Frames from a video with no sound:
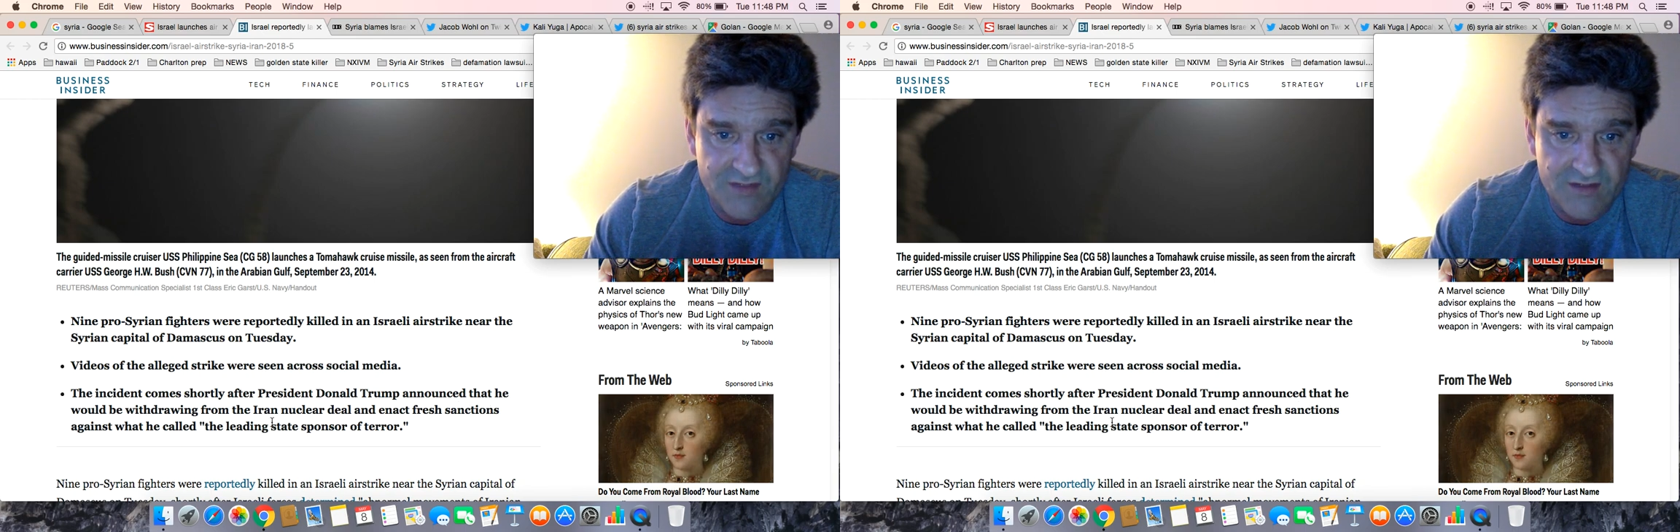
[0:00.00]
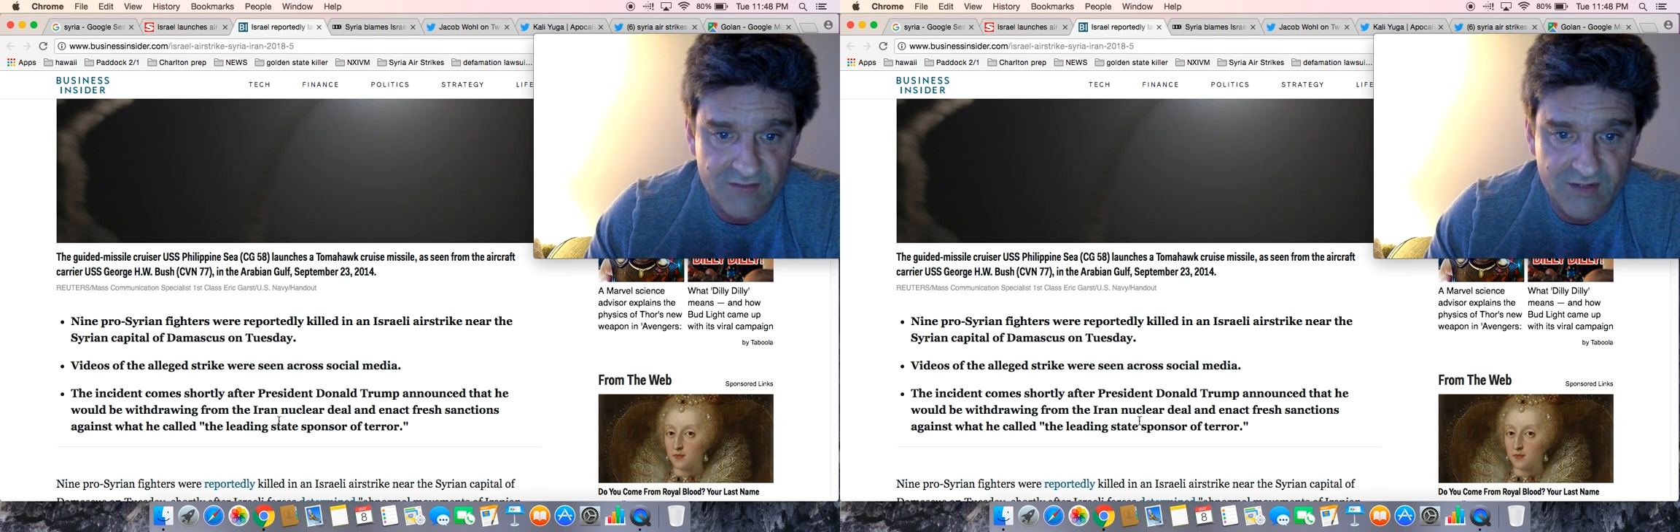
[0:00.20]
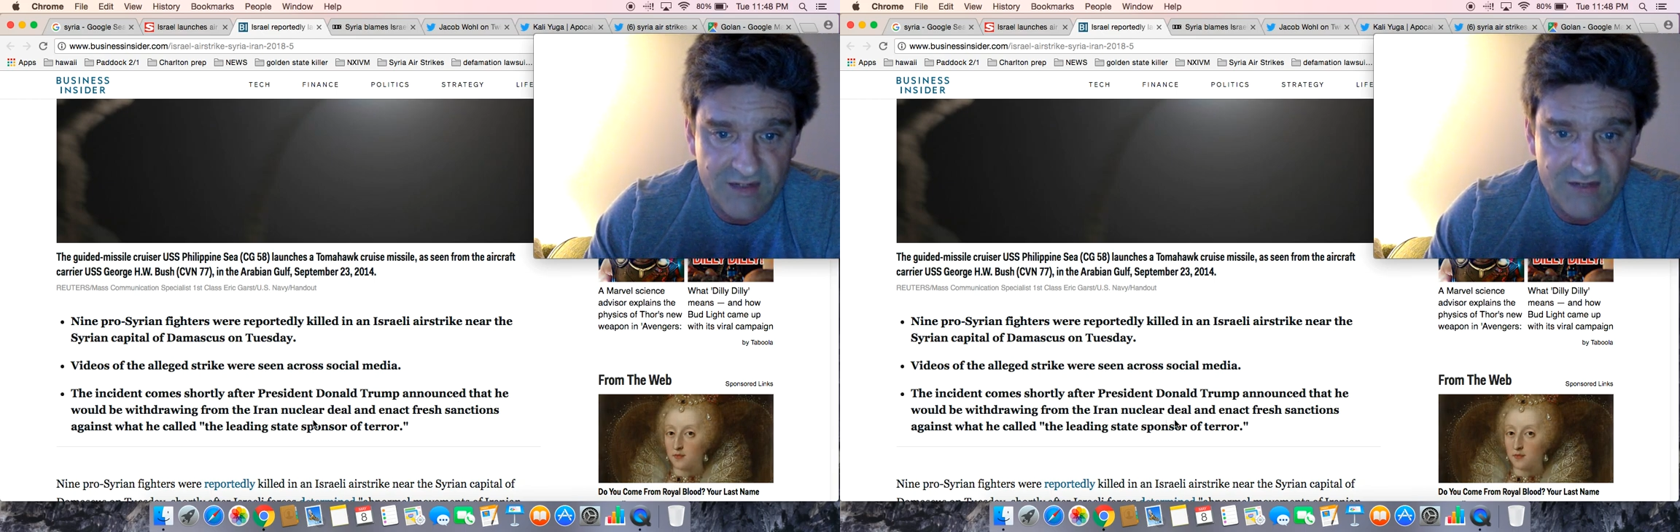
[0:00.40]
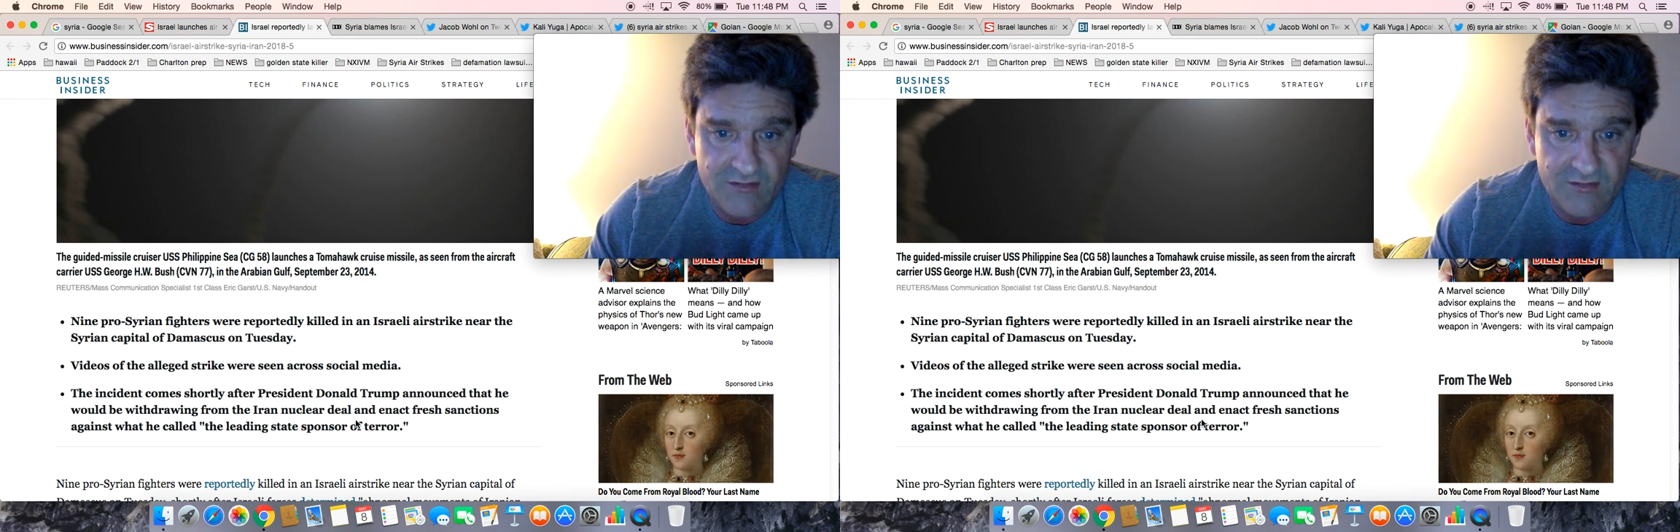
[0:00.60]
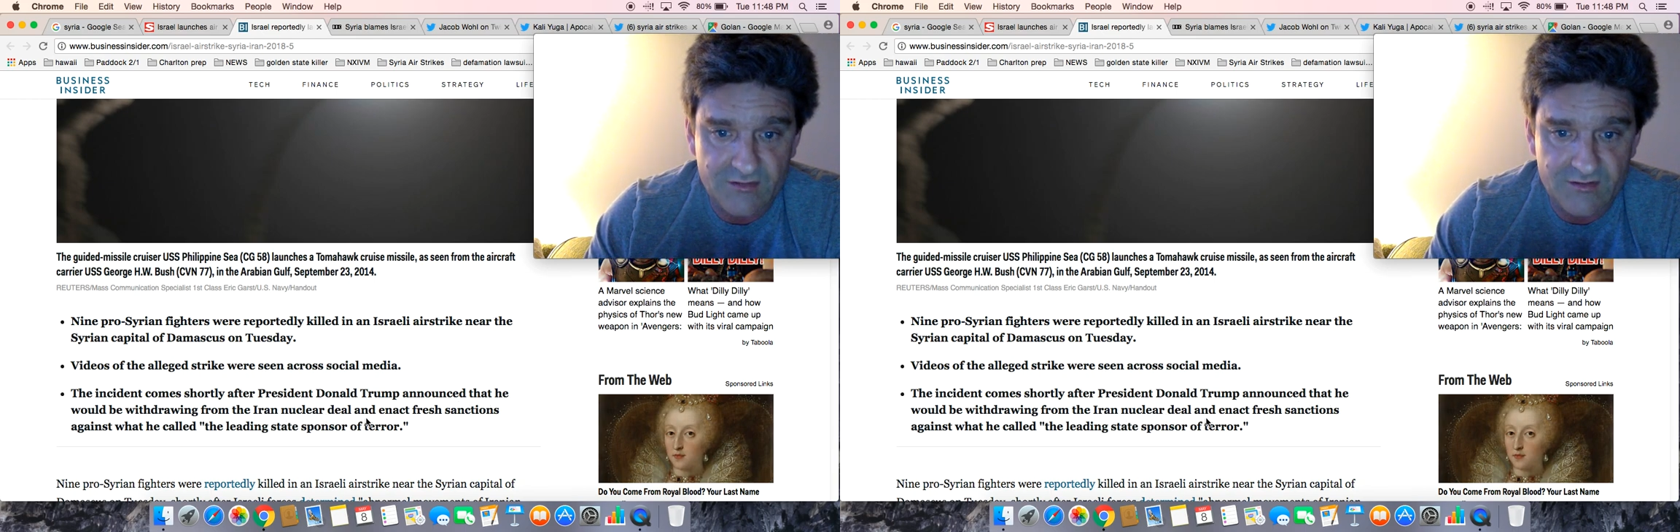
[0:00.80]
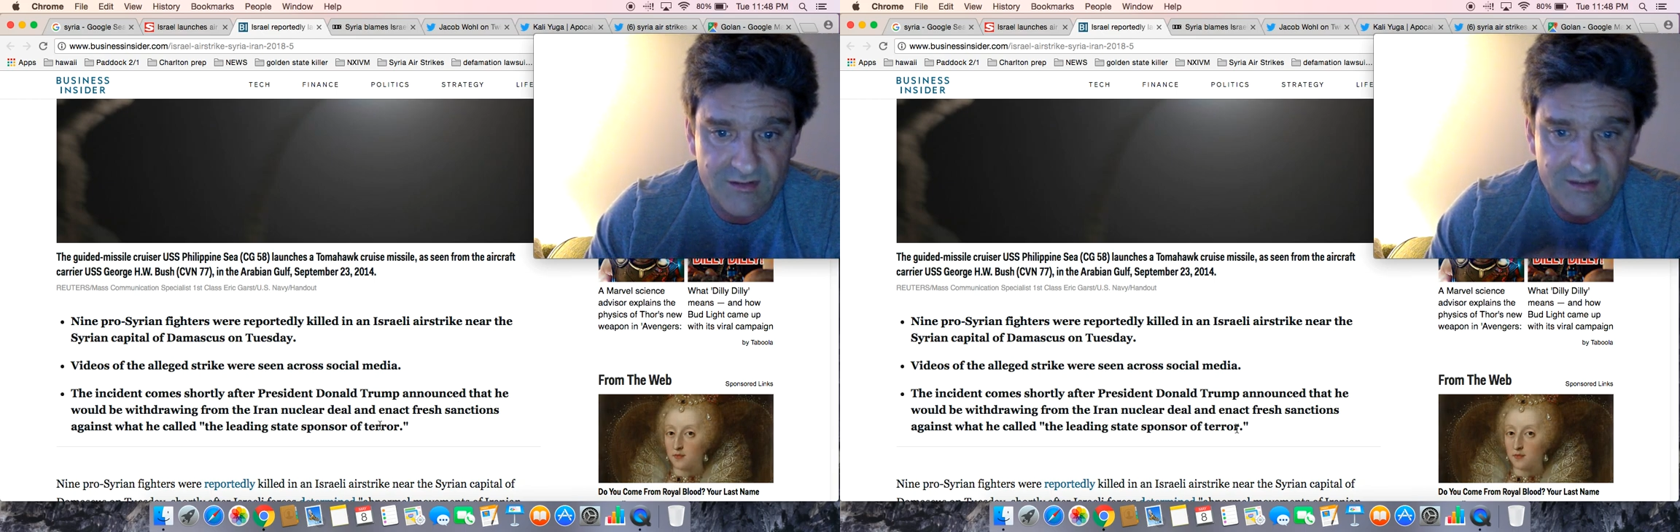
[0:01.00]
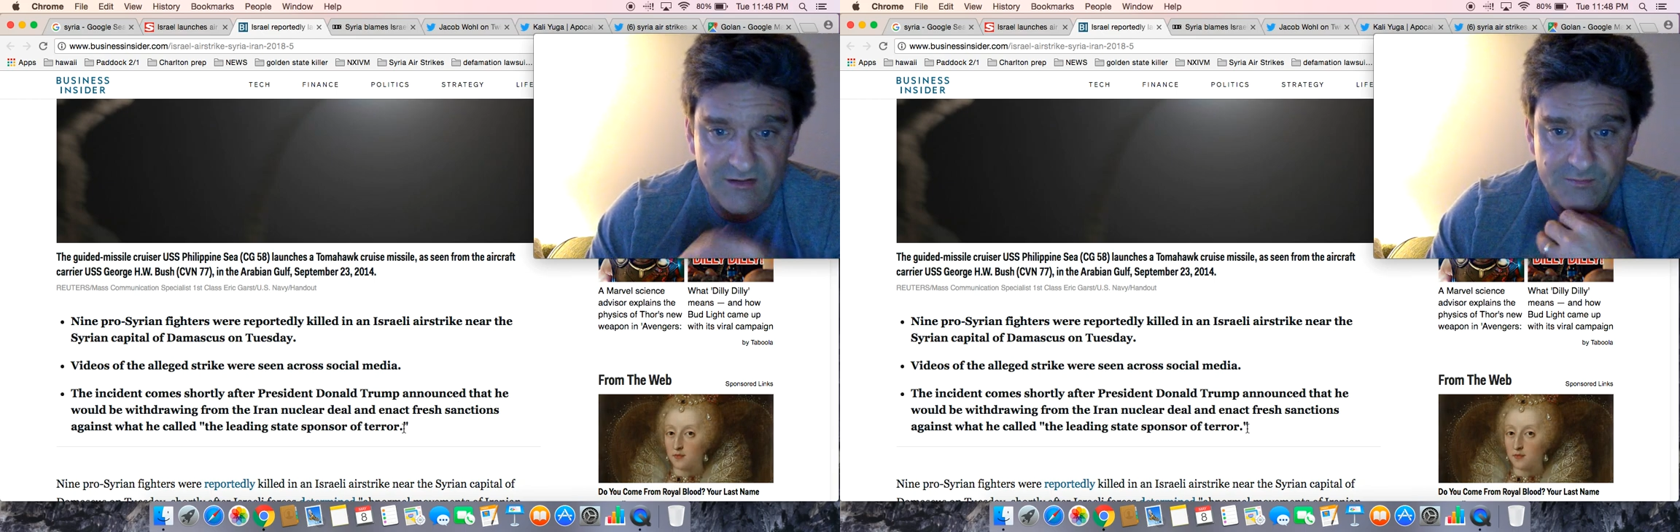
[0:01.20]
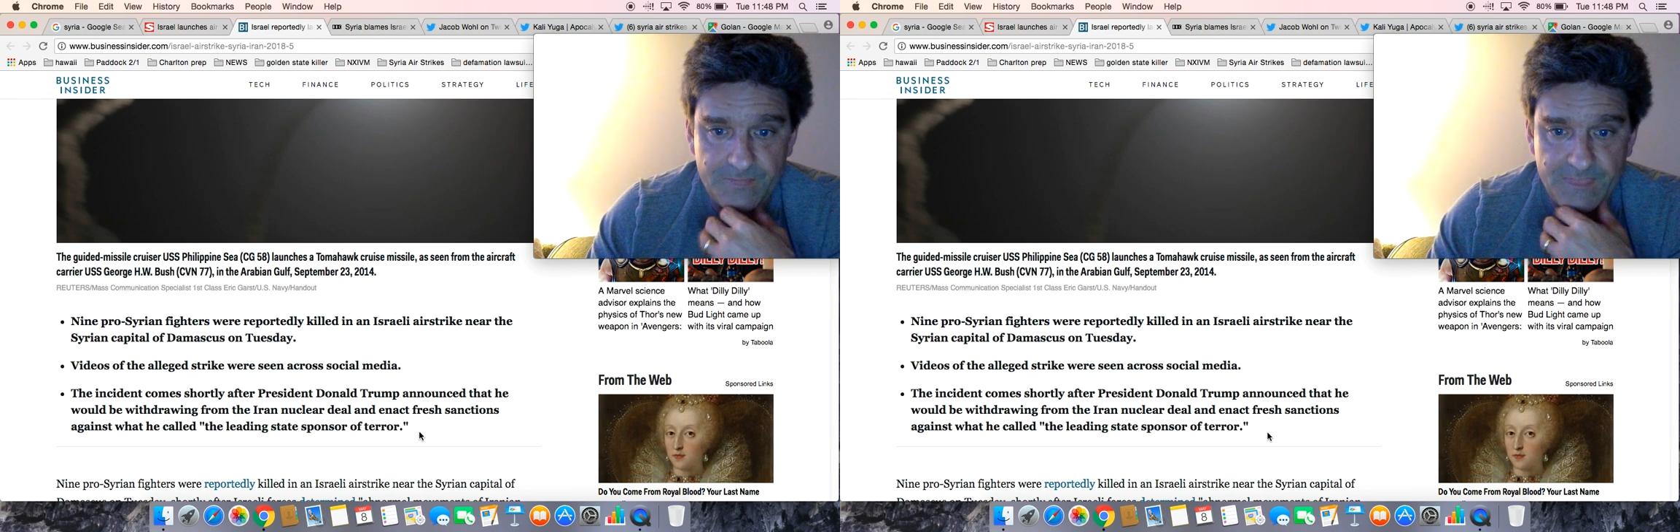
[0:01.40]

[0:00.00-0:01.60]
Iran nuclear deal